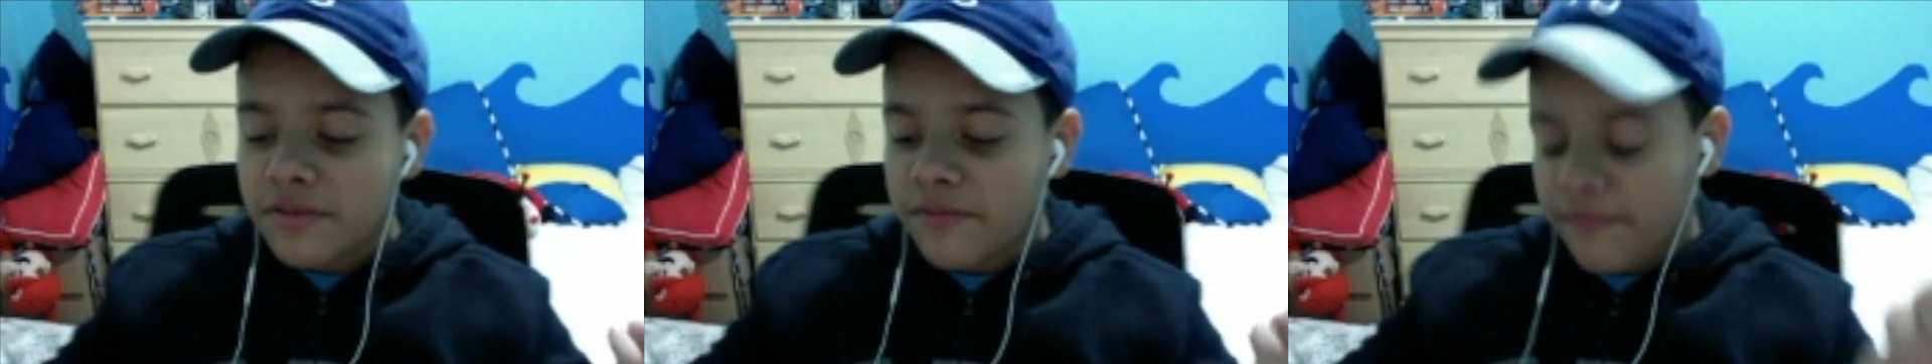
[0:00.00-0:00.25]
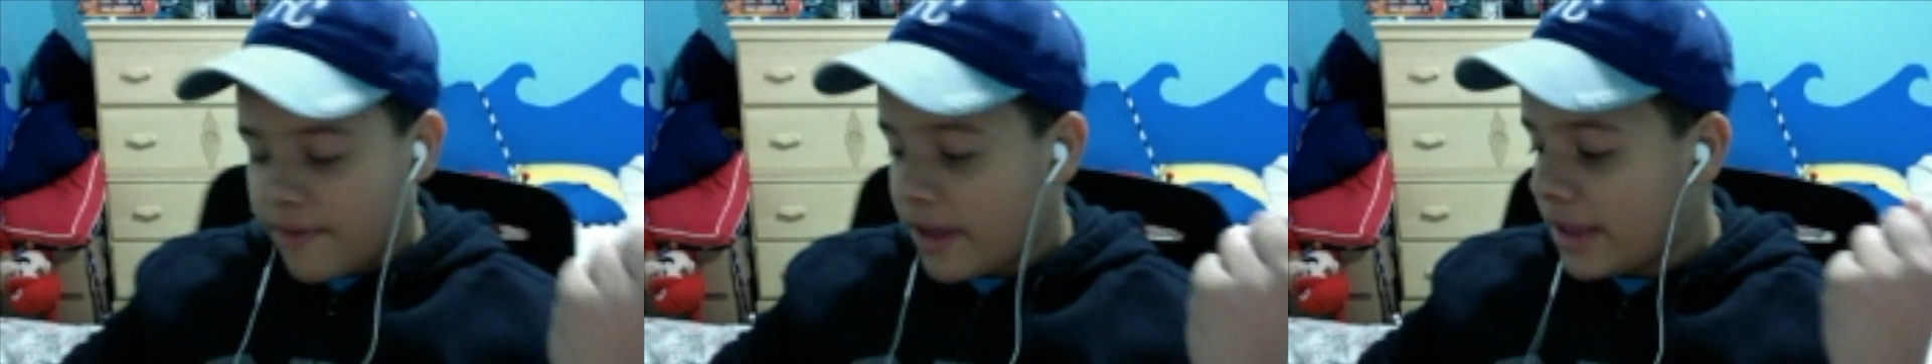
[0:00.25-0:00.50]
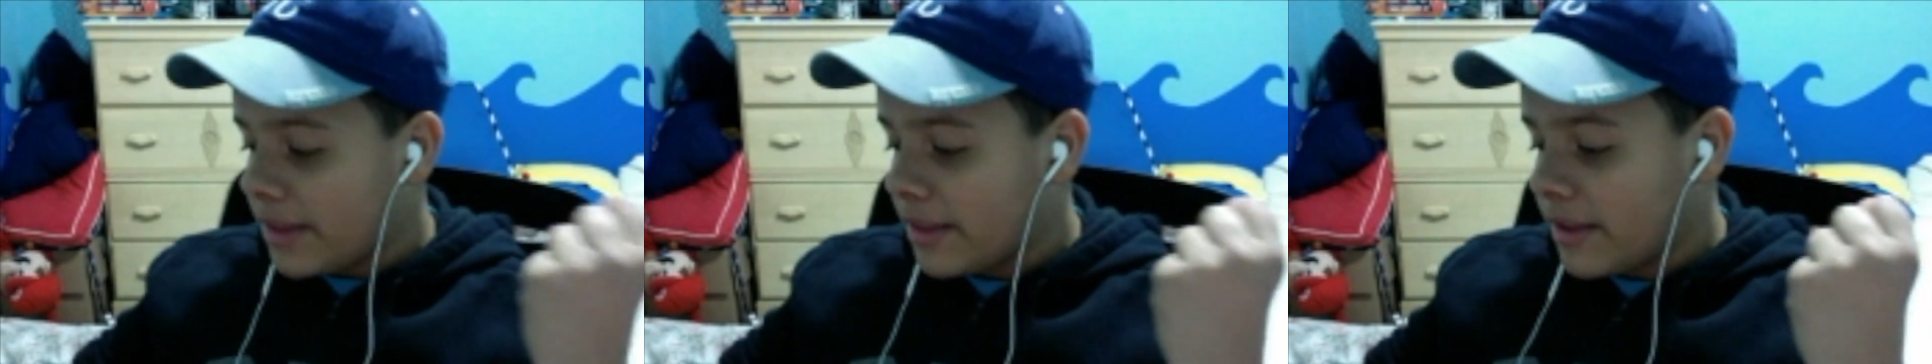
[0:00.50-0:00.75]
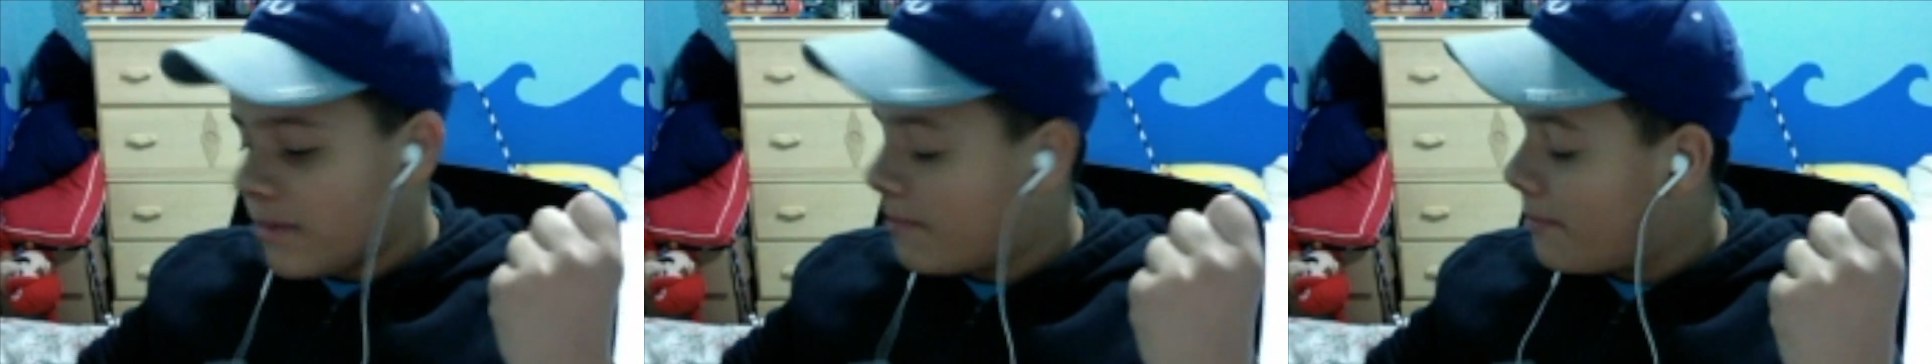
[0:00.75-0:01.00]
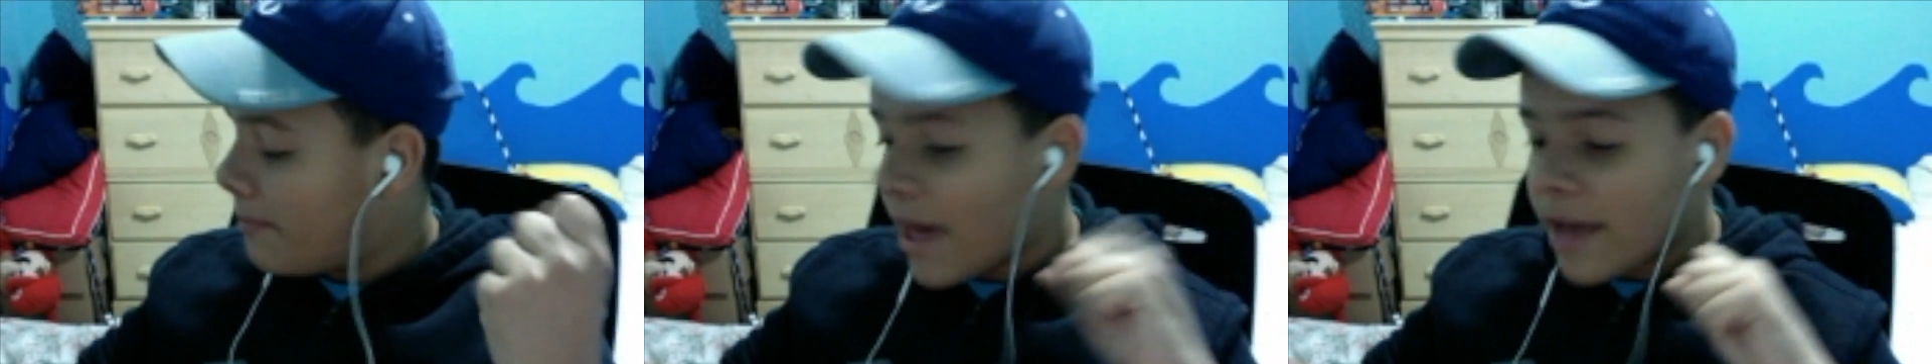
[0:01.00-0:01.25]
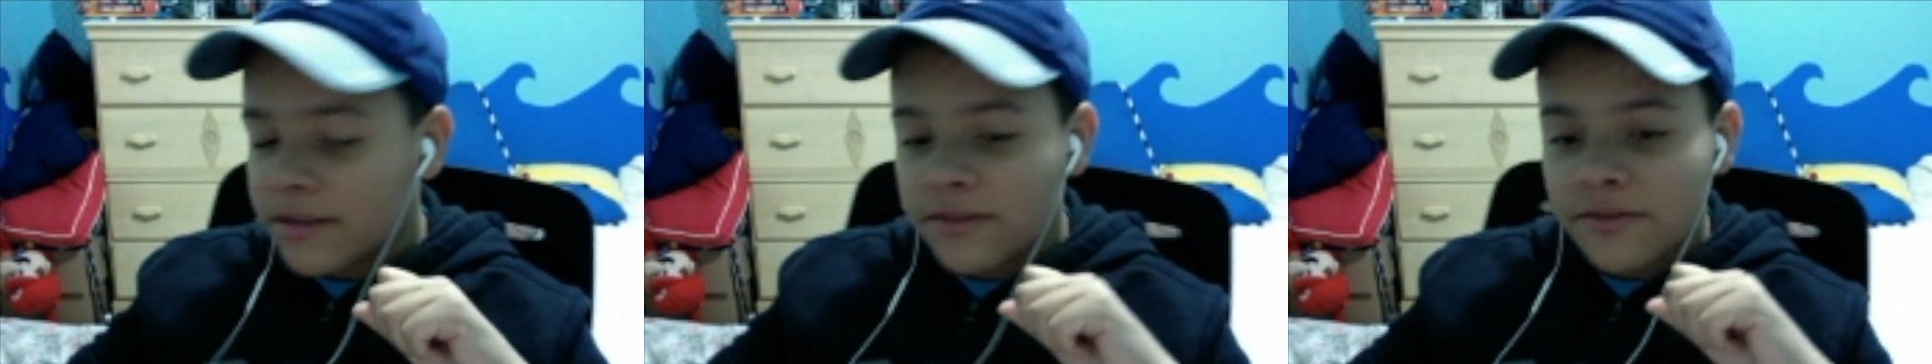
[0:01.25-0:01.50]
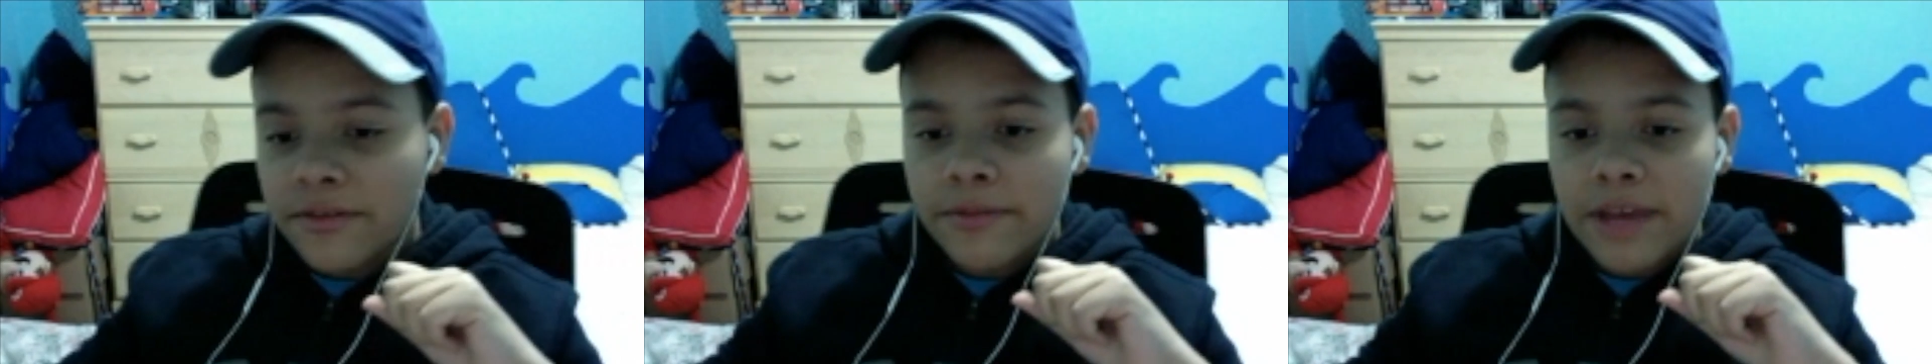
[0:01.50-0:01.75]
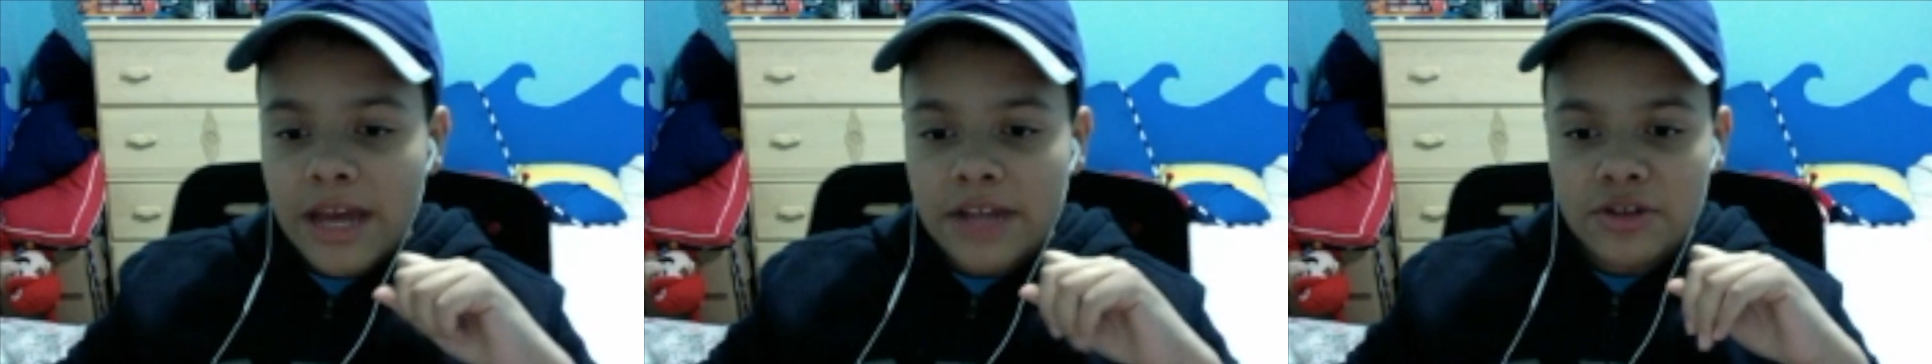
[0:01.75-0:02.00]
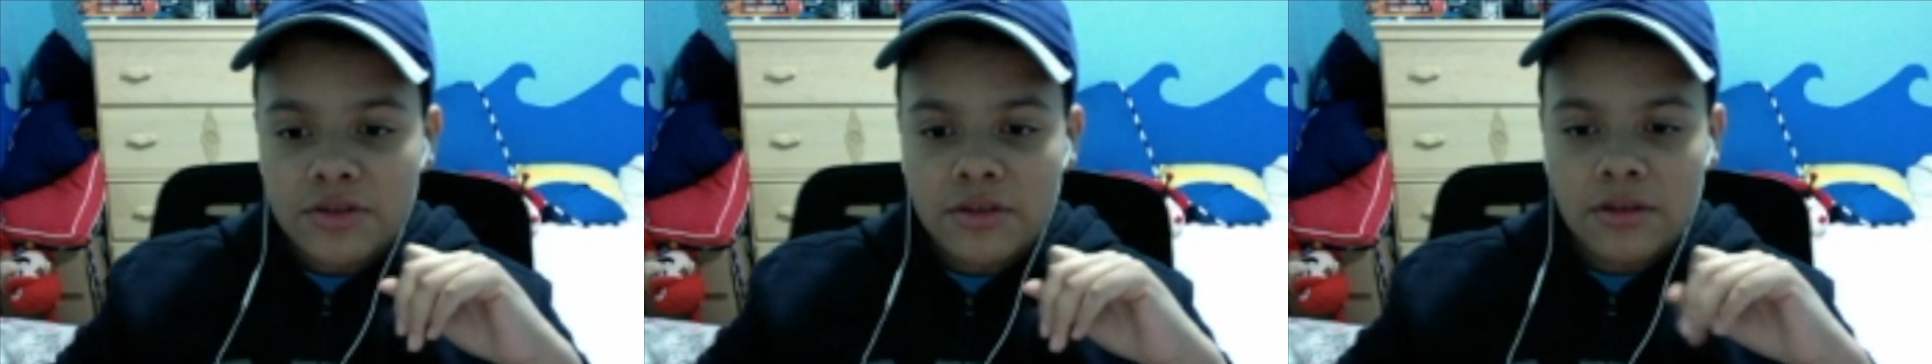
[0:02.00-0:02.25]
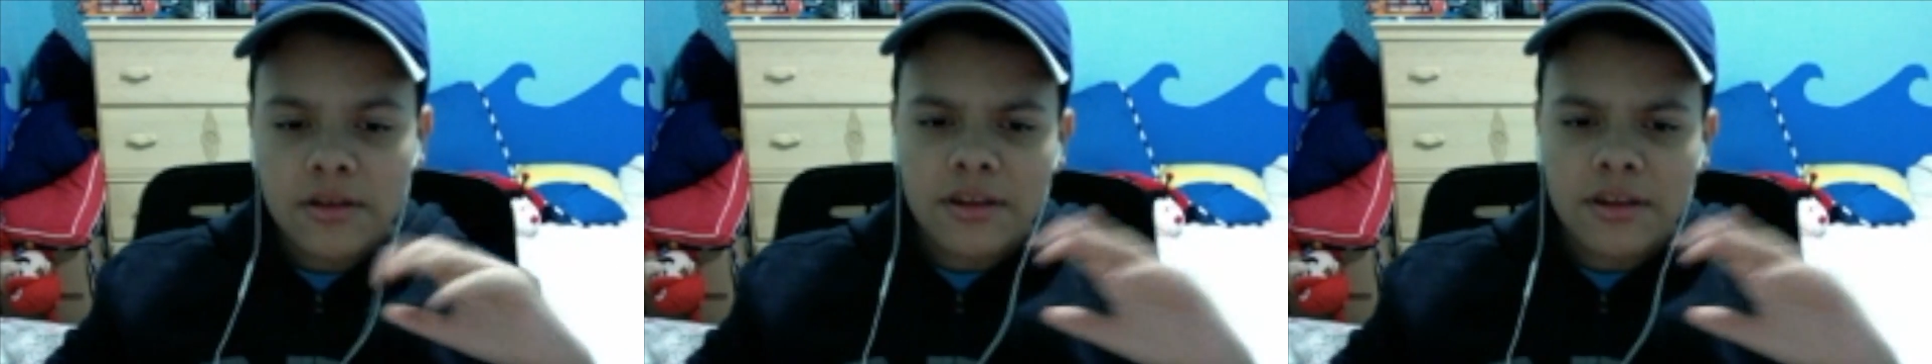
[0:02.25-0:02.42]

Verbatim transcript: Finally, back to doing reactions.